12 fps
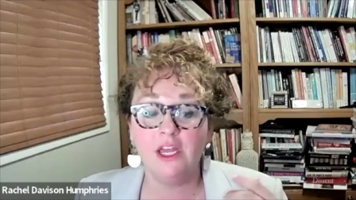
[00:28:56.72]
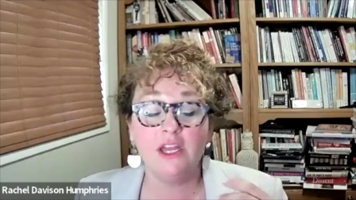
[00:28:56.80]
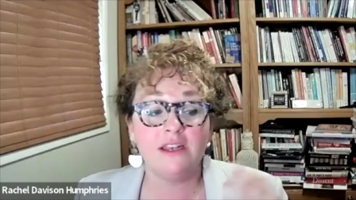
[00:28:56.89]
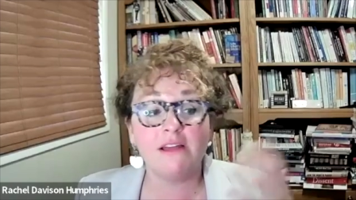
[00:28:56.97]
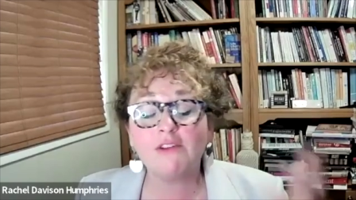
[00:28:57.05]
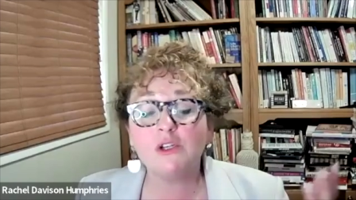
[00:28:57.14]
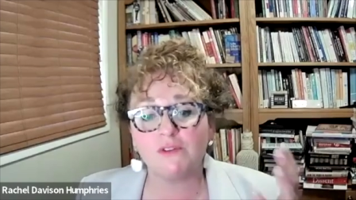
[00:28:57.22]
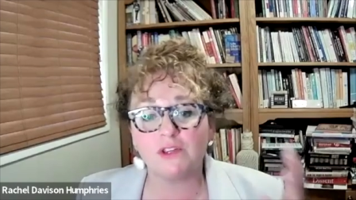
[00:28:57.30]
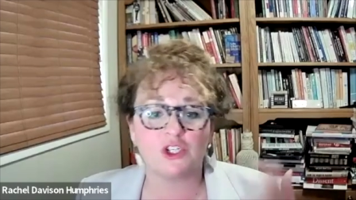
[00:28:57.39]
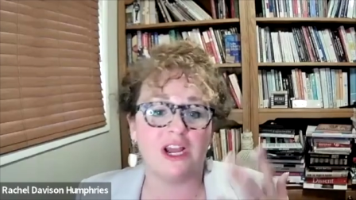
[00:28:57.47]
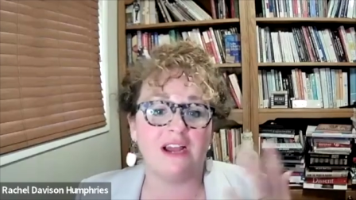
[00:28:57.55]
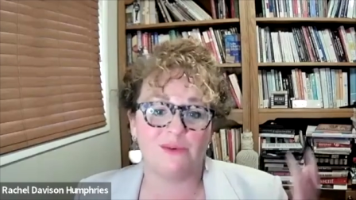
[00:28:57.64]
never do for the
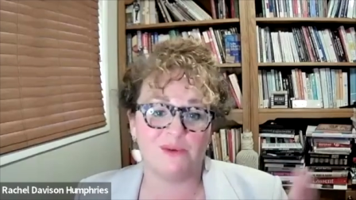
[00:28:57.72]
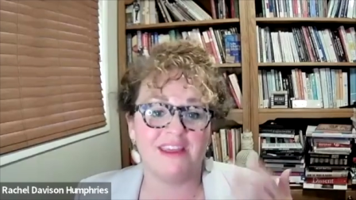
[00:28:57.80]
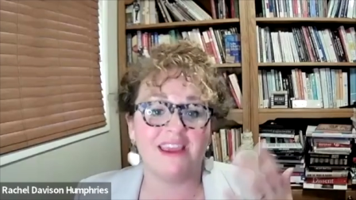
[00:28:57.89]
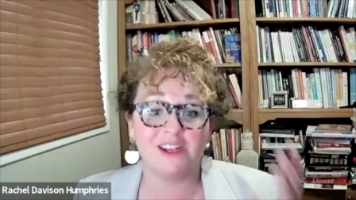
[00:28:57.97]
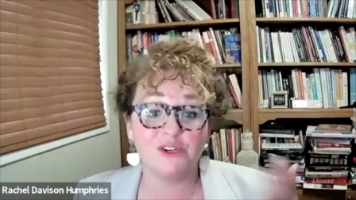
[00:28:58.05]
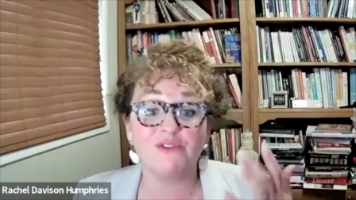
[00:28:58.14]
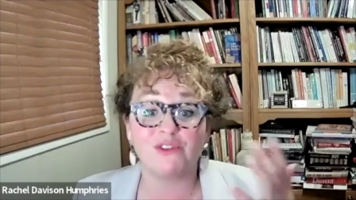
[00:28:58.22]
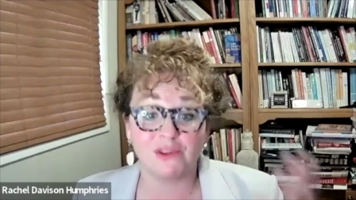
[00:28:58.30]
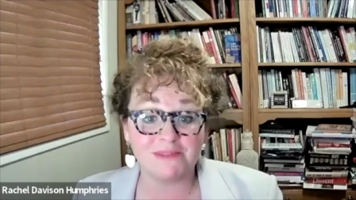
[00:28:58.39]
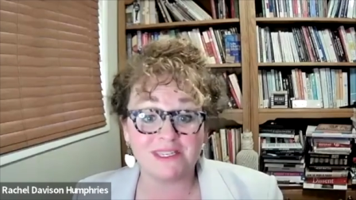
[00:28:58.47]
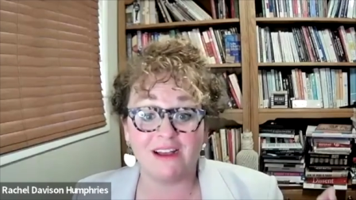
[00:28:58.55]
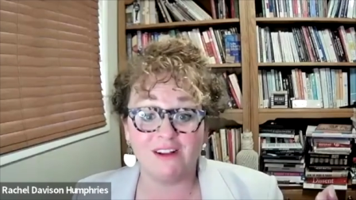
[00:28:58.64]
child what they can do for
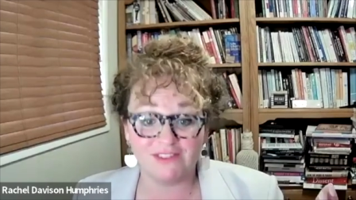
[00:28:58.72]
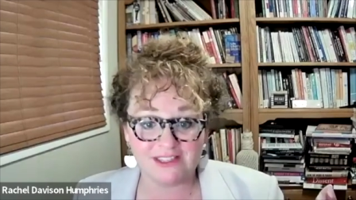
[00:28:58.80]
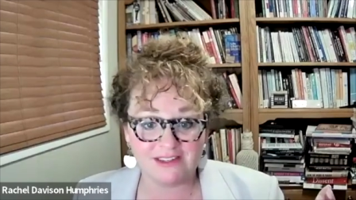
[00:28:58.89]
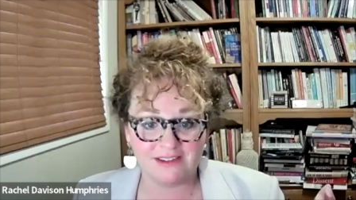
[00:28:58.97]
themselves.